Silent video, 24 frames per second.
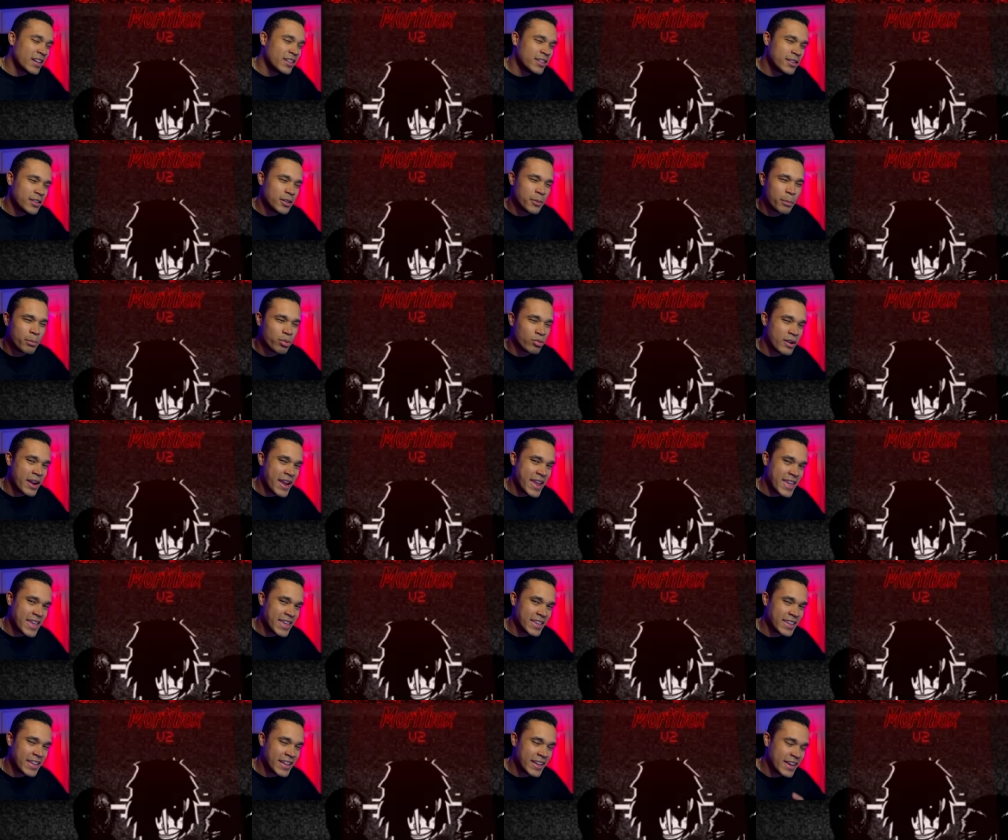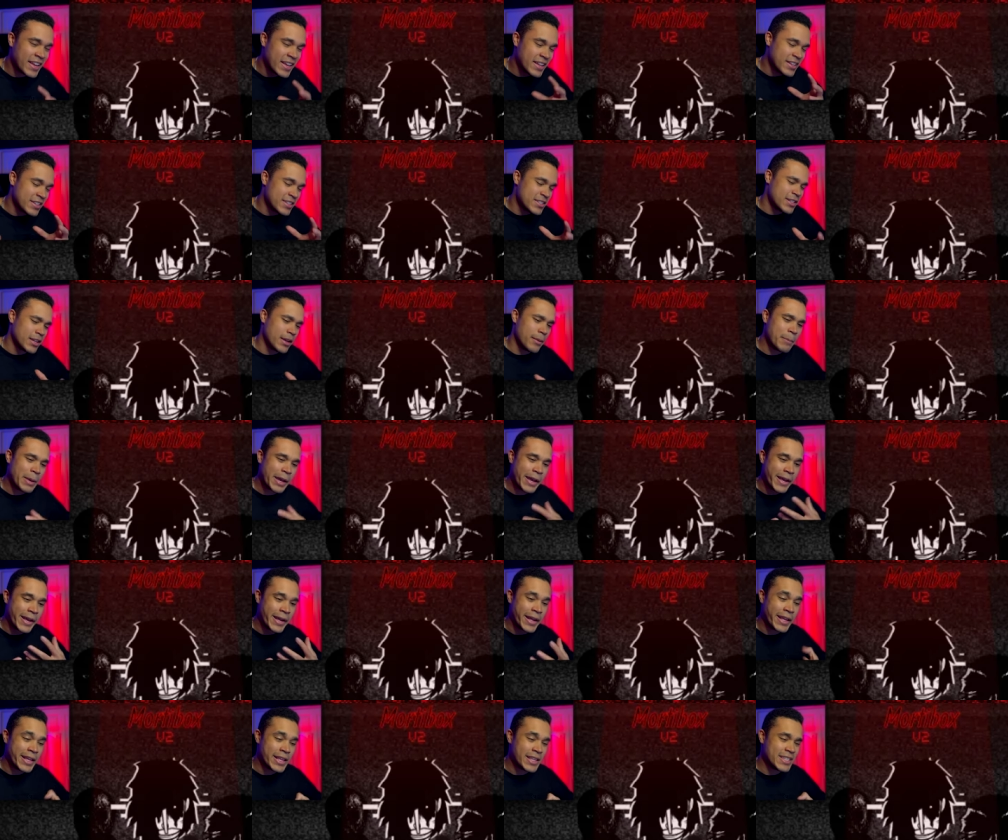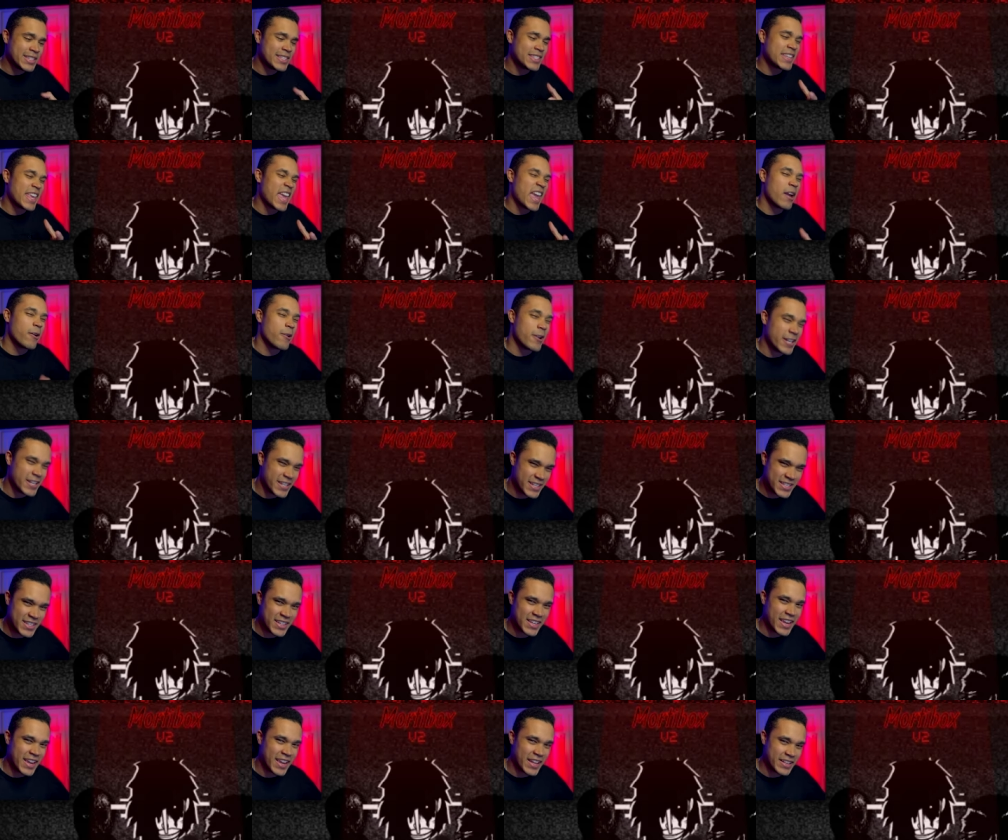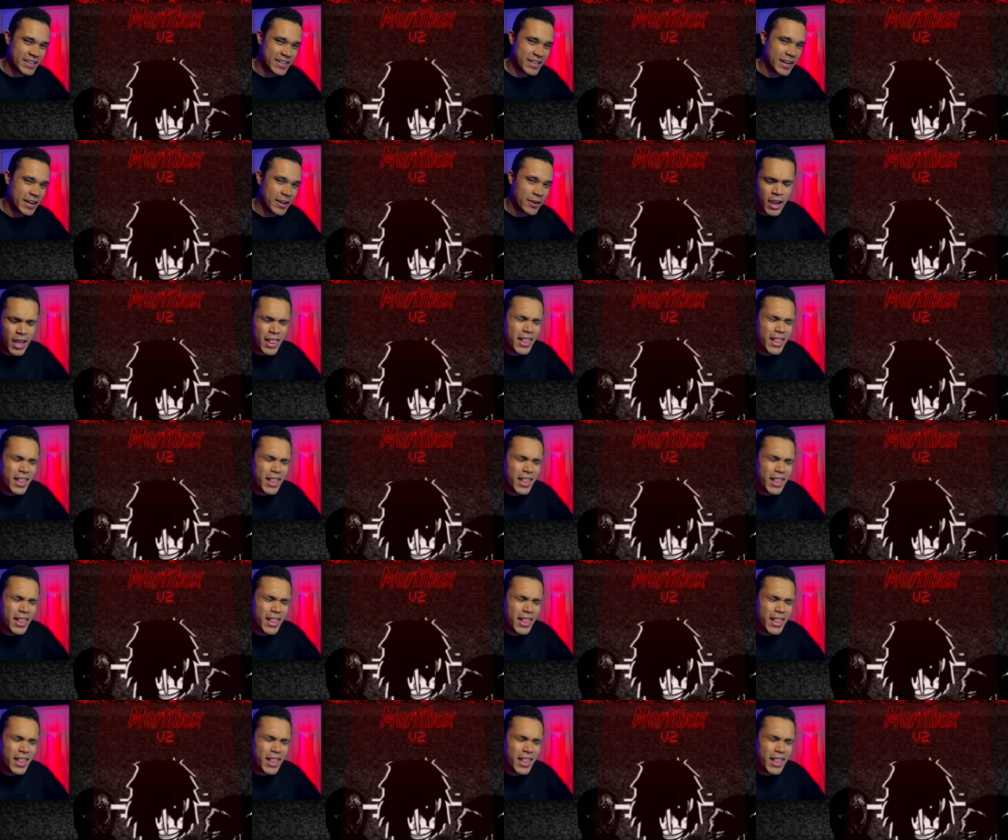a little break, getting into some uh, scariness again, you know?